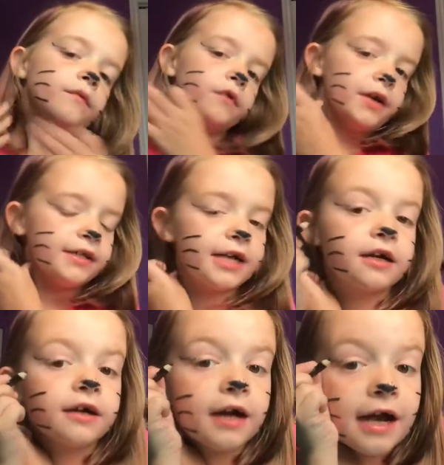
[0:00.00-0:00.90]
Wait, is that
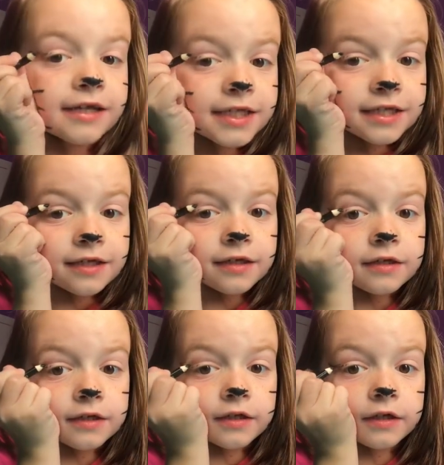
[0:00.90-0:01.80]
good, guys?
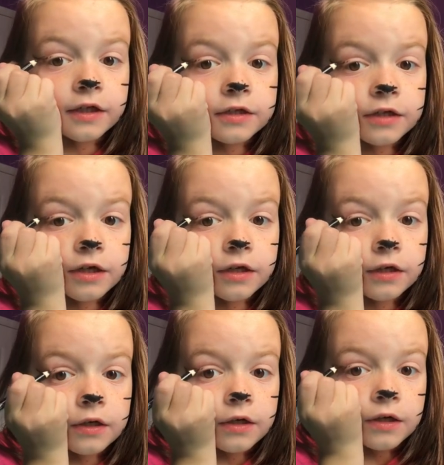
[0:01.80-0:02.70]
Do you think that's good?
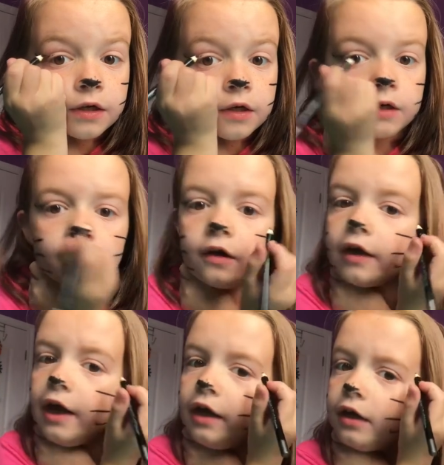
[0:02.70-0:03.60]
Okay.